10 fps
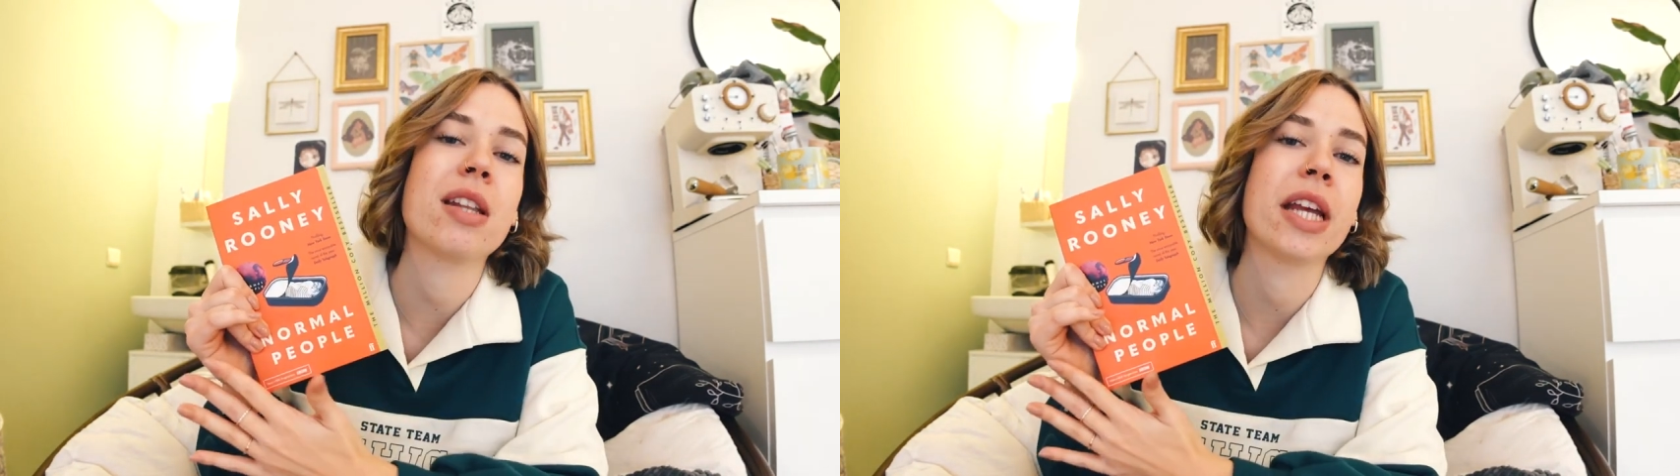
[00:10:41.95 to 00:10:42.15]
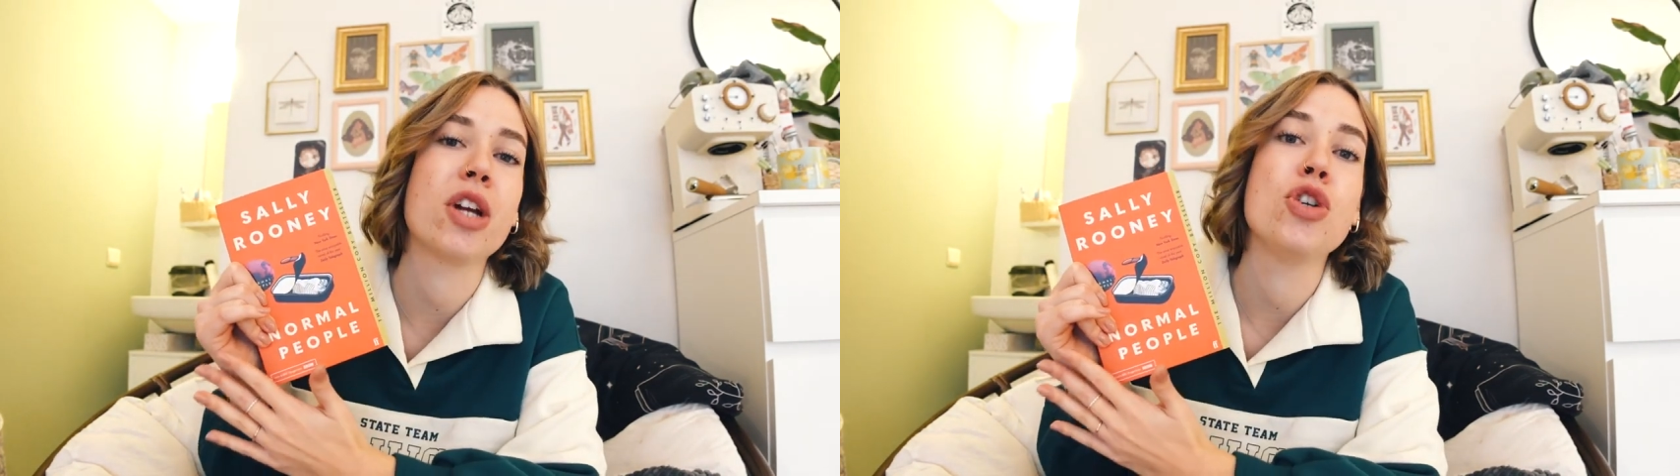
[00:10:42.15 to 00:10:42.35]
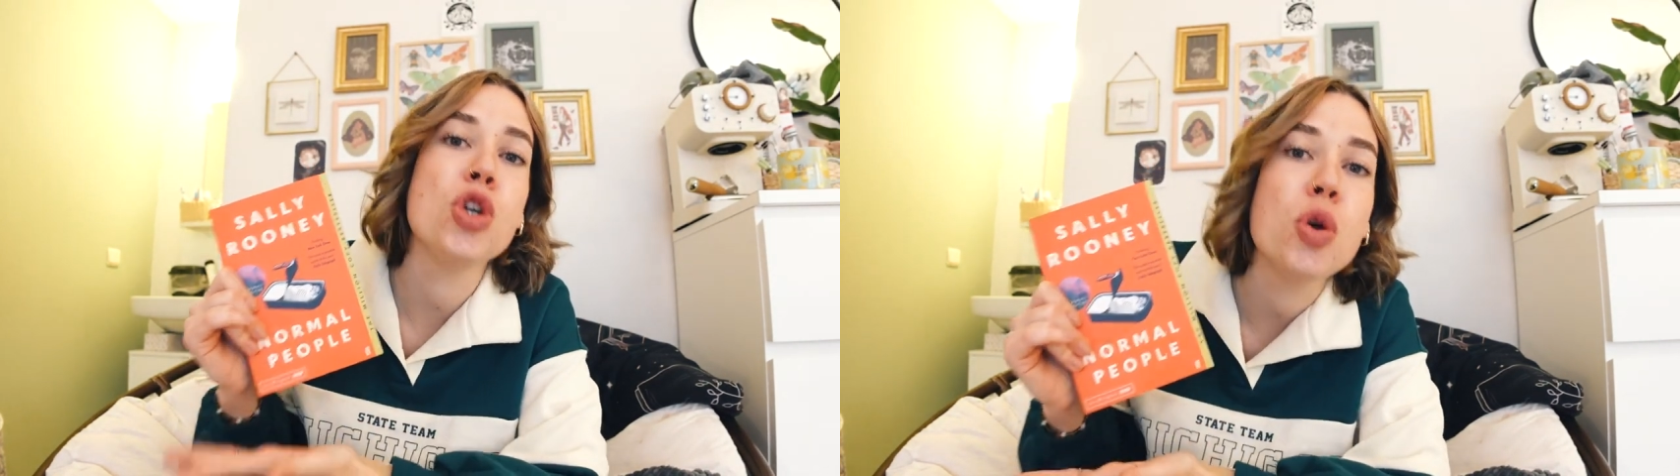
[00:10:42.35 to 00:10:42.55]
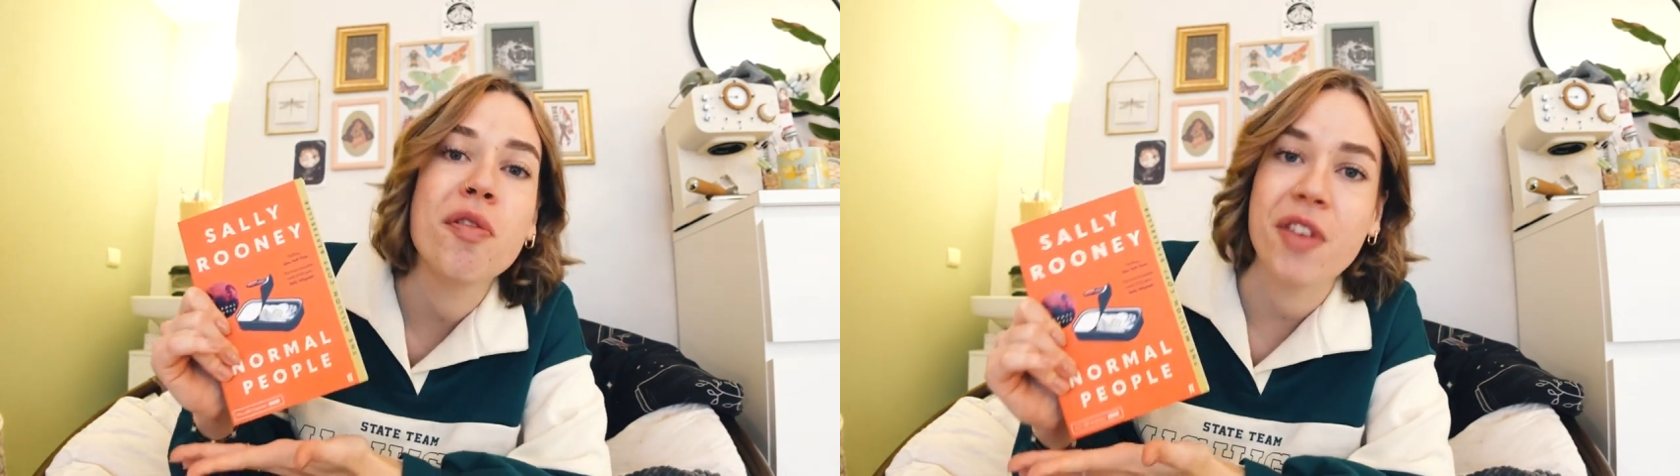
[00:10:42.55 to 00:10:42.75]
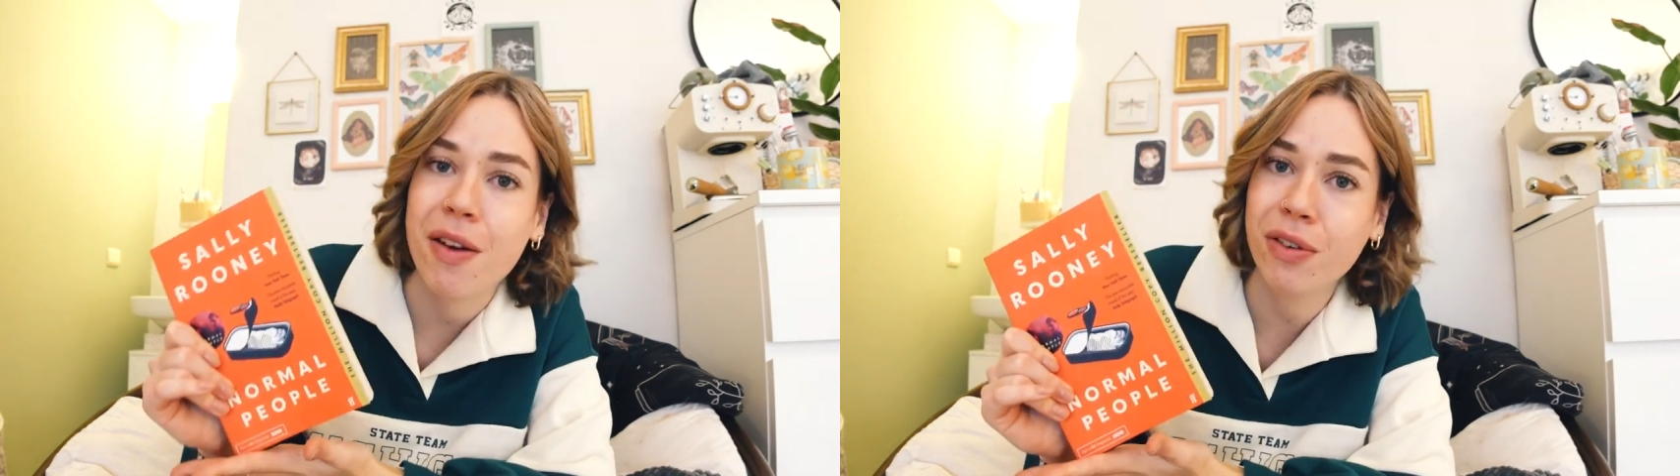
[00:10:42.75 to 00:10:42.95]
like a new
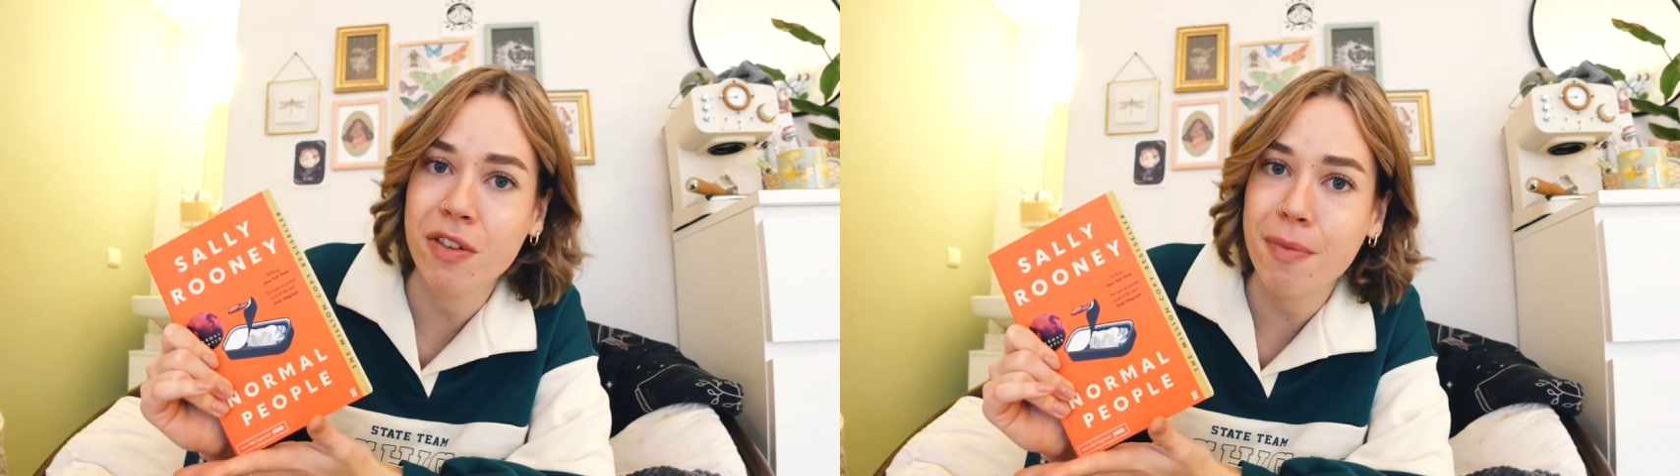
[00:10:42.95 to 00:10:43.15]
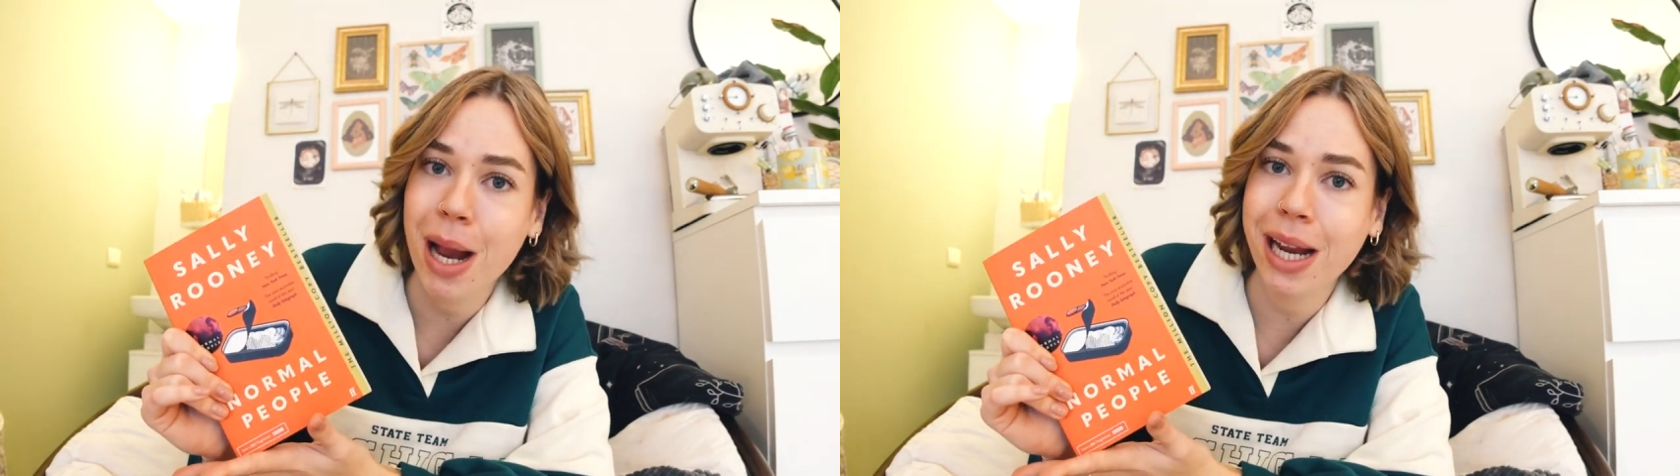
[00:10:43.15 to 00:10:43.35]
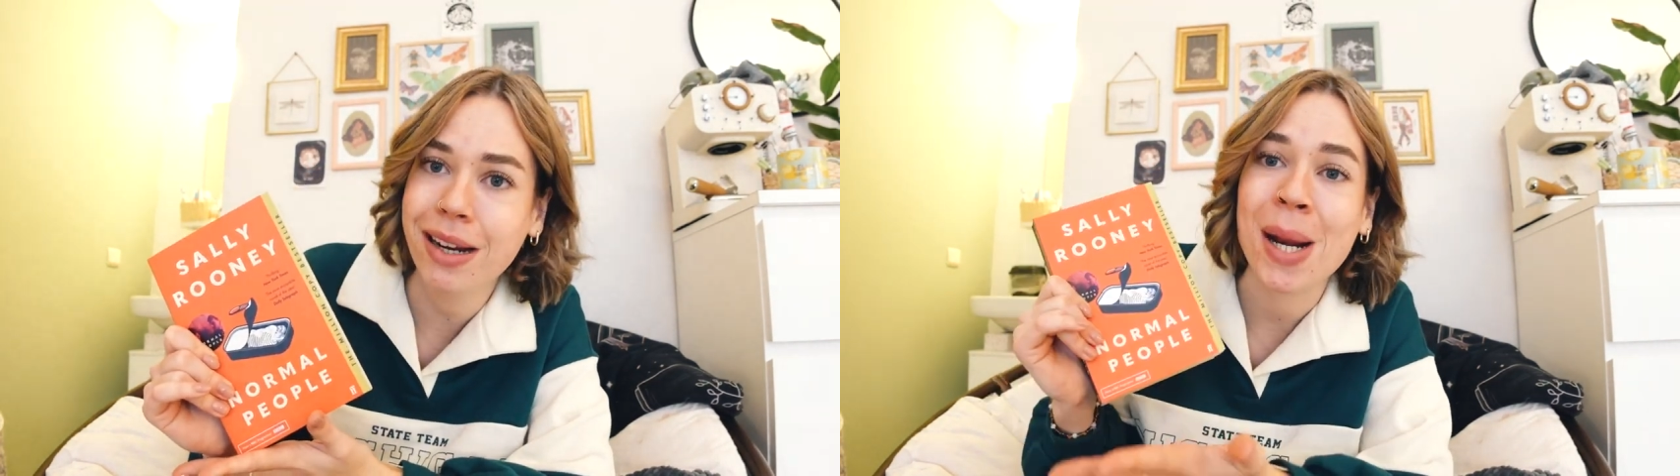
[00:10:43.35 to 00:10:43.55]
favorite of mine,